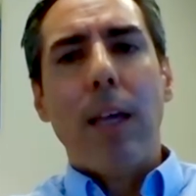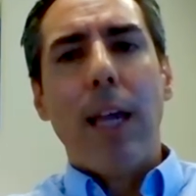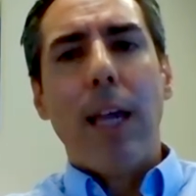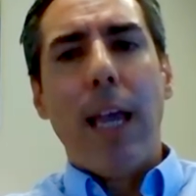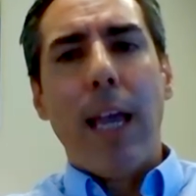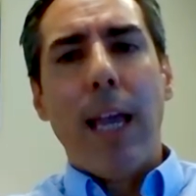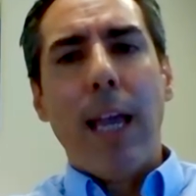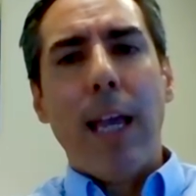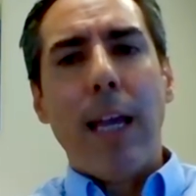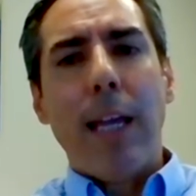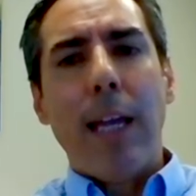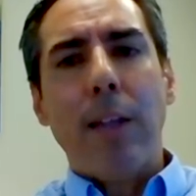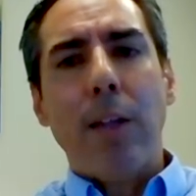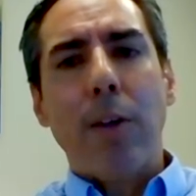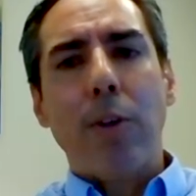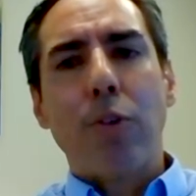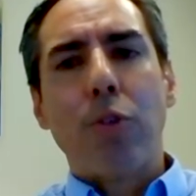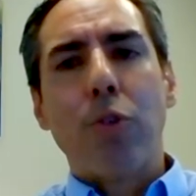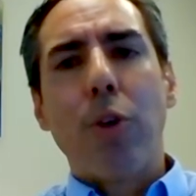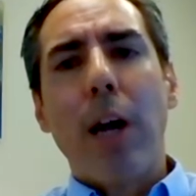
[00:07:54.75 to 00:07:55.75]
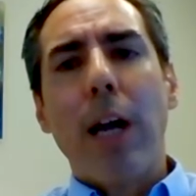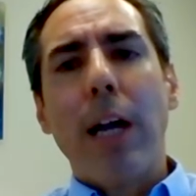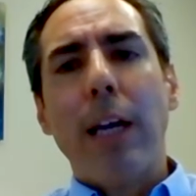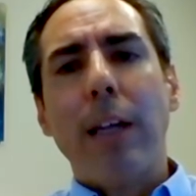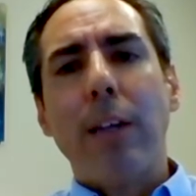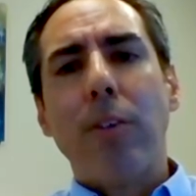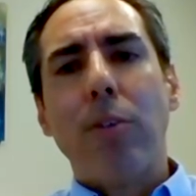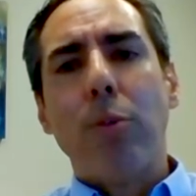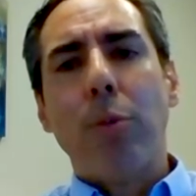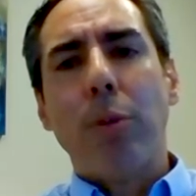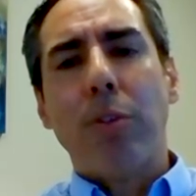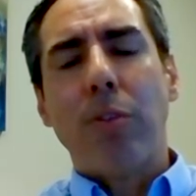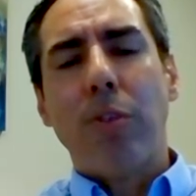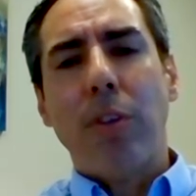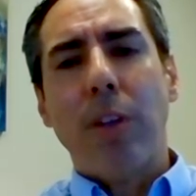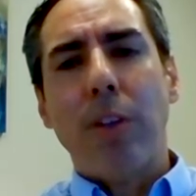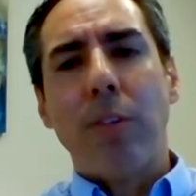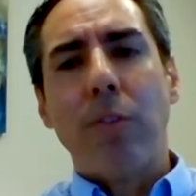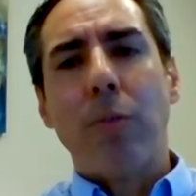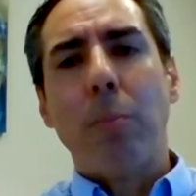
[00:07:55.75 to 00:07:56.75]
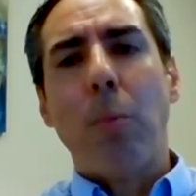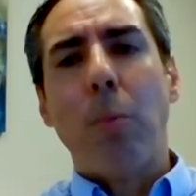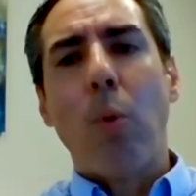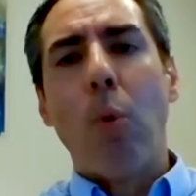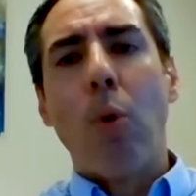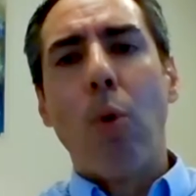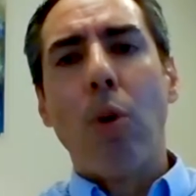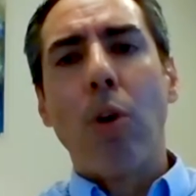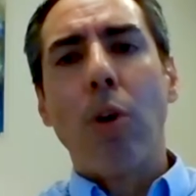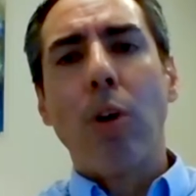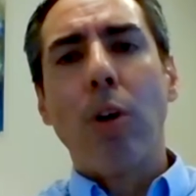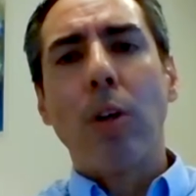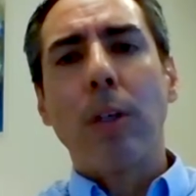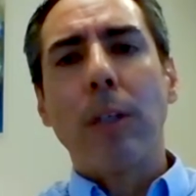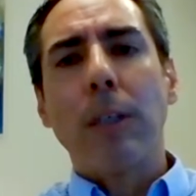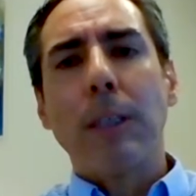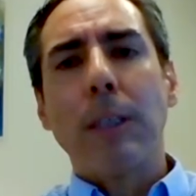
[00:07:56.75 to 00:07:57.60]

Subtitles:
and they're trying to assist more,